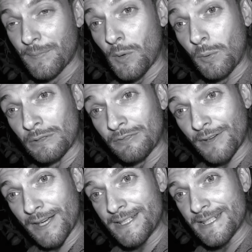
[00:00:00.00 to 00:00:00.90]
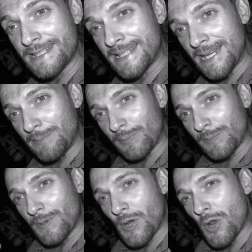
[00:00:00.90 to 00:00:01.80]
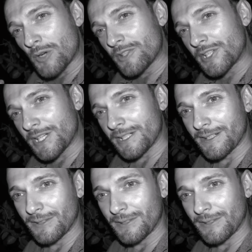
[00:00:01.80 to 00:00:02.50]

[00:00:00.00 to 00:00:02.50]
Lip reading: you will find a deep, nourishing